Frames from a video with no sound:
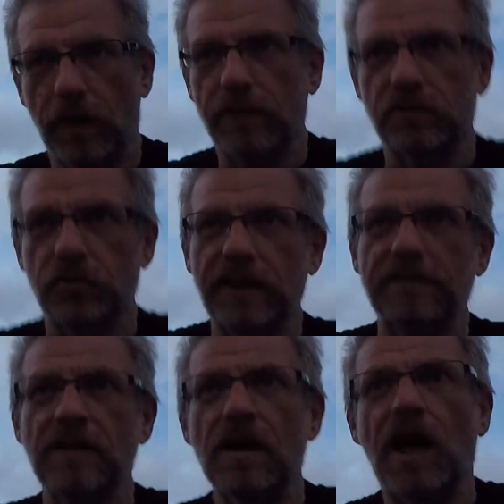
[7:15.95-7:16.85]
how to
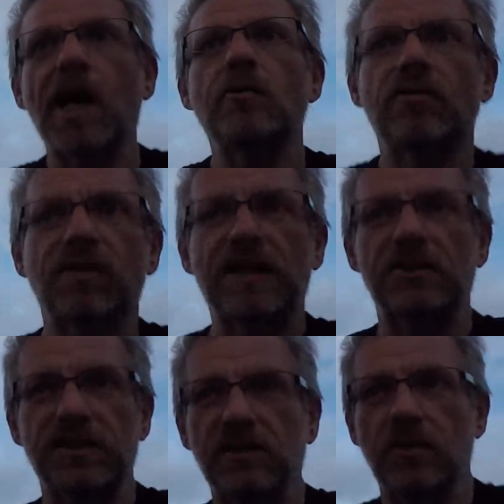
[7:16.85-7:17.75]
create eye
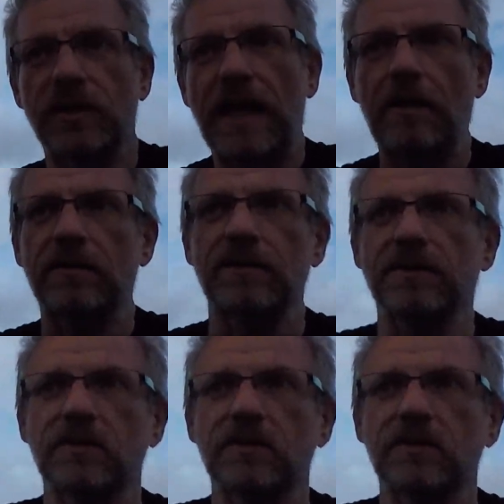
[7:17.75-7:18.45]
reflections in your character.